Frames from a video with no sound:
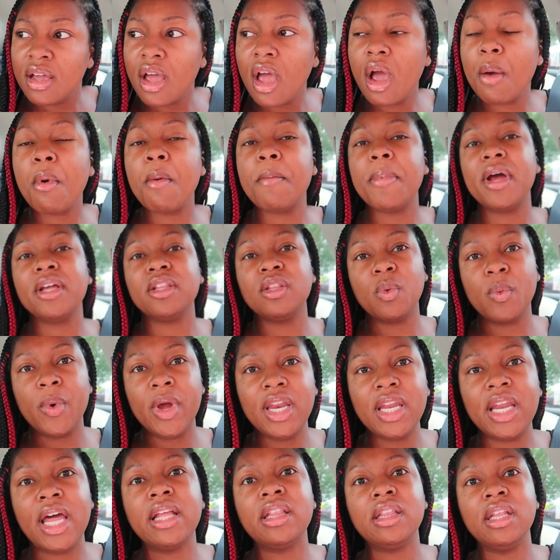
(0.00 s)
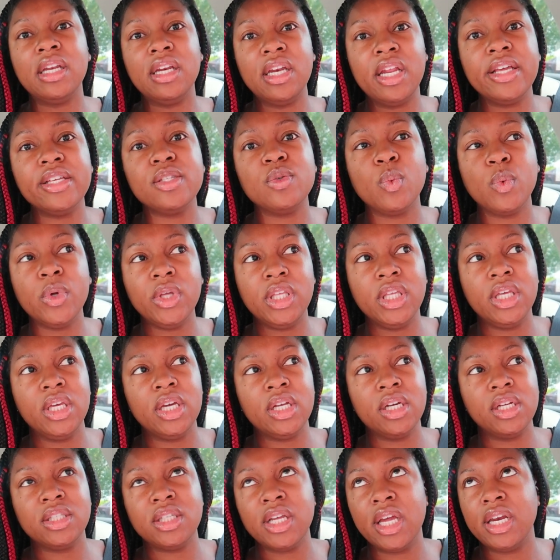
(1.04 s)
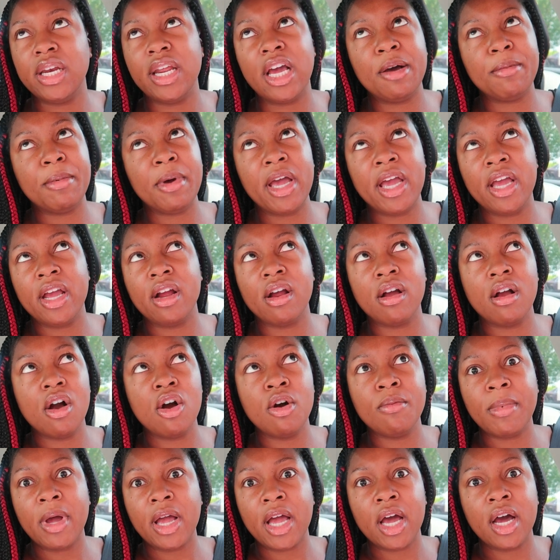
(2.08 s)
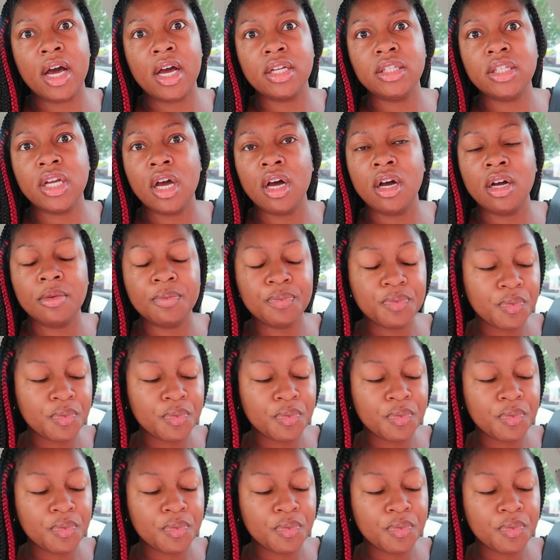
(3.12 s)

I probably have to wait like the next weekend to take down my hair. Oh my god, y'all.